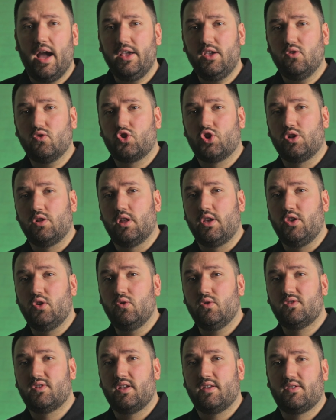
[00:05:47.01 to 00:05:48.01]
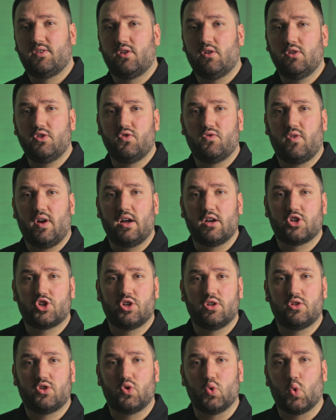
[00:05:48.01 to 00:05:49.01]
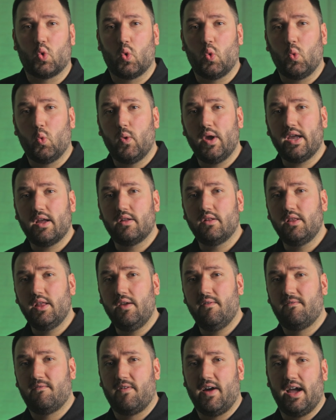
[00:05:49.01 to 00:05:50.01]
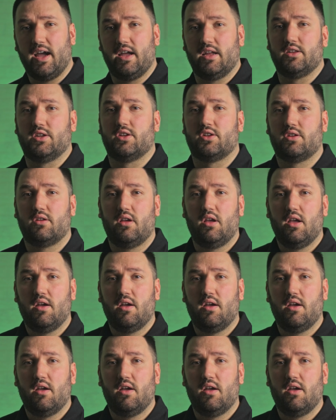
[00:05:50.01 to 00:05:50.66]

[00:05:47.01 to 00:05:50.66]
I usually use the search function to quickly find it.